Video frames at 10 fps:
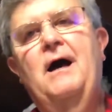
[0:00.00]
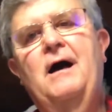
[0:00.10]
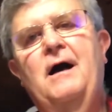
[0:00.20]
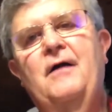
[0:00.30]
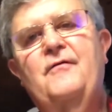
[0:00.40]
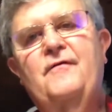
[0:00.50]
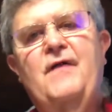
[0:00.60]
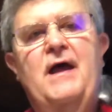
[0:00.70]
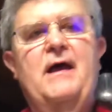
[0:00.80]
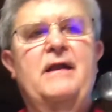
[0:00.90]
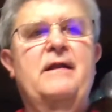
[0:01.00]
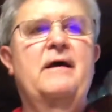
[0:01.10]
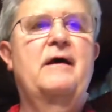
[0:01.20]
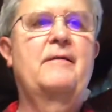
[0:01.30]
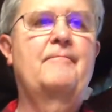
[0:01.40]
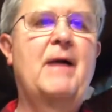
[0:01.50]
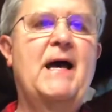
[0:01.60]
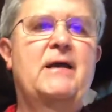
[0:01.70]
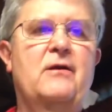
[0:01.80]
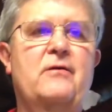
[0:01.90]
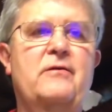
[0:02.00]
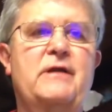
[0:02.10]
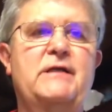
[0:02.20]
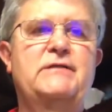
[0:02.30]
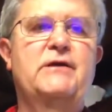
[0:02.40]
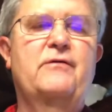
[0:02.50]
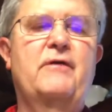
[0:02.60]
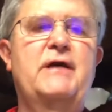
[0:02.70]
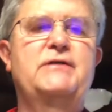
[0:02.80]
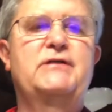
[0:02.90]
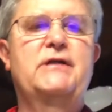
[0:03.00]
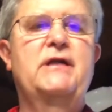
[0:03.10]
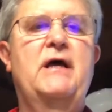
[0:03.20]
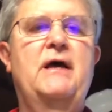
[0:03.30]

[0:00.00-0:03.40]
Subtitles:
other than macular degeneration,